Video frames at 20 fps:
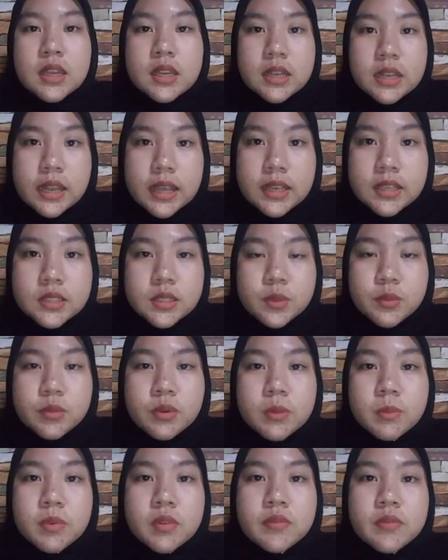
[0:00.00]
Next,
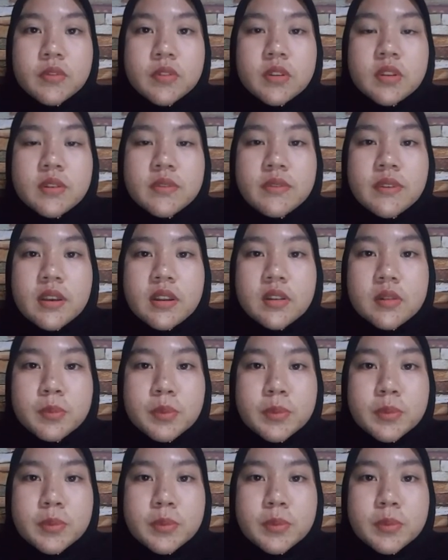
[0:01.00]
we move to the value